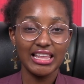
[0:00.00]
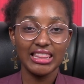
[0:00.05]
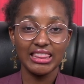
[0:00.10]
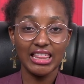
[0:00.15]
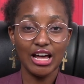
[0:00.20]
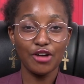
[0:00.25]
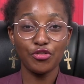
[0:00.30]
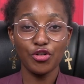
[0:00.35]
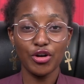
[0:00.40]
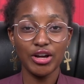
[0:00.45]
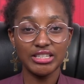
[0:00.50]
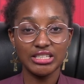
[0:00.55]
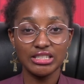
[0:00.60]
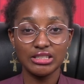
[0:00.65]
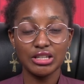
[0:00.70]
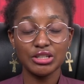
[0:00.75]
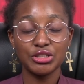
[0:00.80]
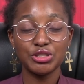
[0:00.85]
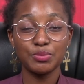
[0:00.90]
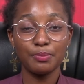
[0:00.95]
Therefore, it is
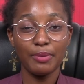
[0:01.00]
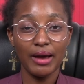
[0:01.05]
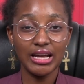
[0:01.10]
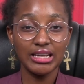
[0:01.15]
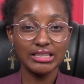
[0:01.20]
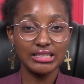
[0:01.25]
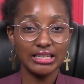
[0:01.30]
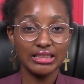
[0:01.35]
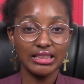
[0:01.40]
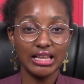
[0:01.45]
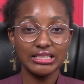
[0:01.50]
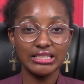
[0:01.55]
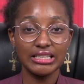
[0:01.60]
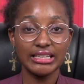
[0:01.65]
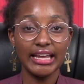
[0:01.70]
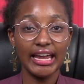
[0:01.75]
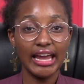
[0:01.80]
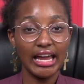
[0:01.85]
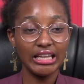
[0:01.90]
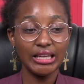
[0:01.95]
expected that
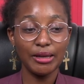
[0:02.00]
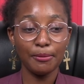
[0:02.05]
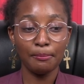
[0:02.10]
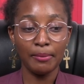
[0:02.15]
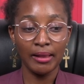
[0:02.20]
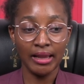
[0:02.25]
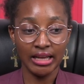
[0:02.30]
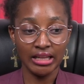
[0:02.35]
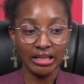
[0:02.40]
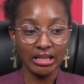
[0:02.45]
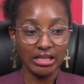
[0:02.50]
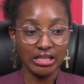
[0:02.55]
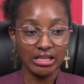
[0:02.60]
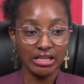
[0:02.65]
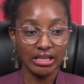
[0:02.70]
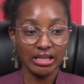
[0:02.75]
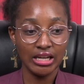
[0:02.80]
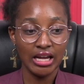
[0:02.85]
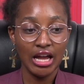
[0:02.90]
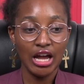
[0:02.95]
in any
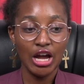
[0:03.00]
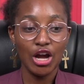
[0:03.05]
plenary,